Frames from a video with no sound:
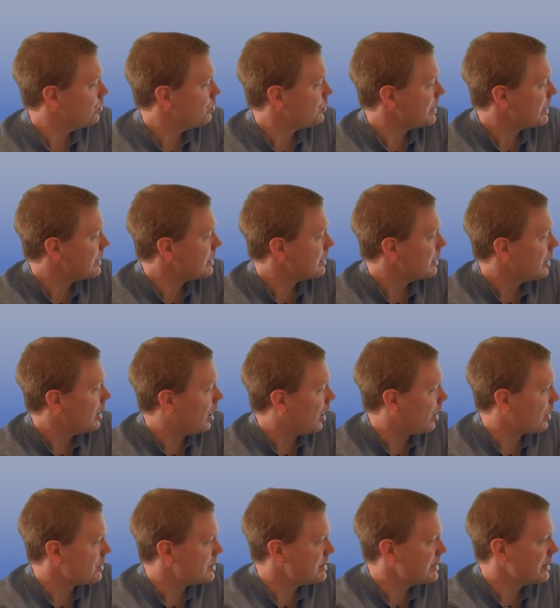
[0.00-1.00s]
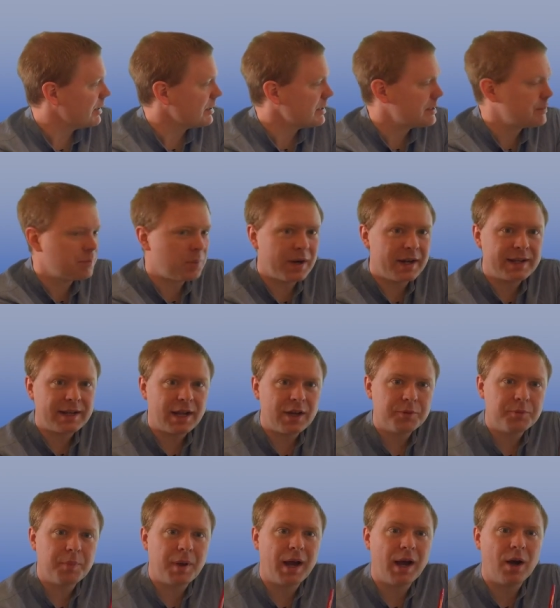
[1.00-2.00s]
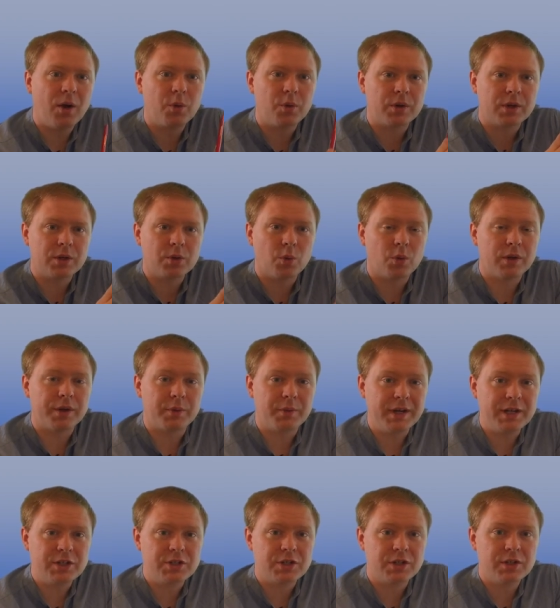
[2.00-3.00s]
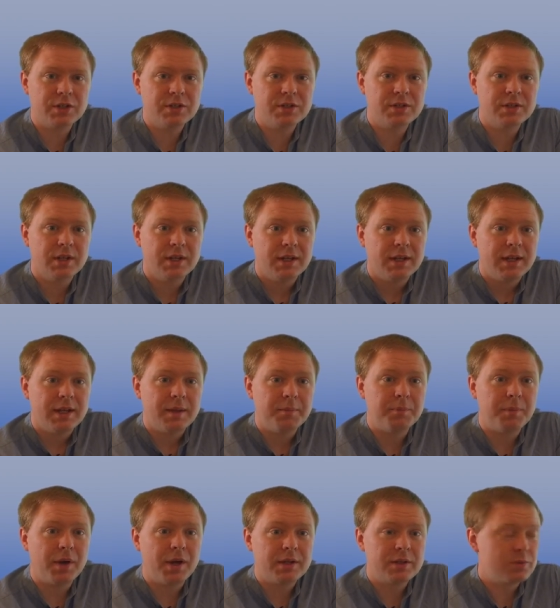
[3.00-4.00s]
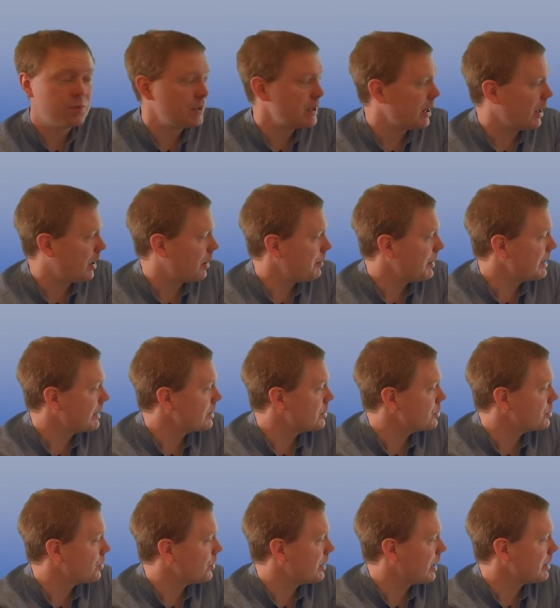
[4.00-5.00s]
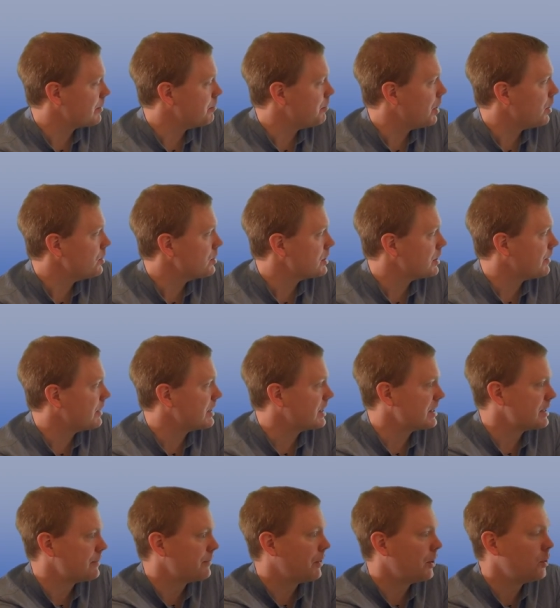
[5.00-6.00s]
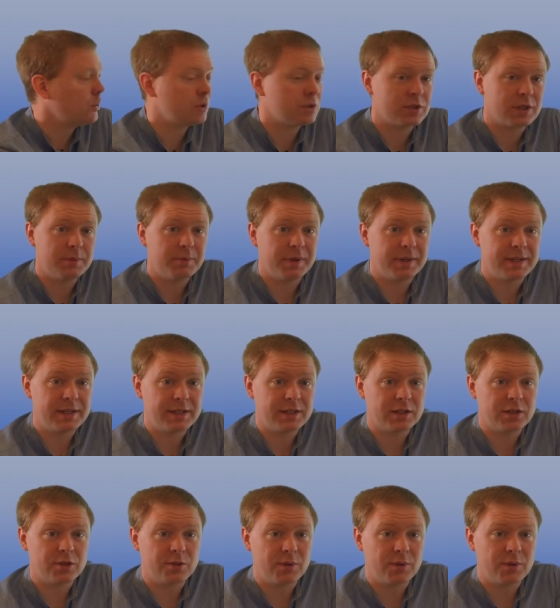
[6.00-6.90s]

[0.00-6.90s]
we are still spreading out power in all directions, but we are making sure that most of it is focused in particular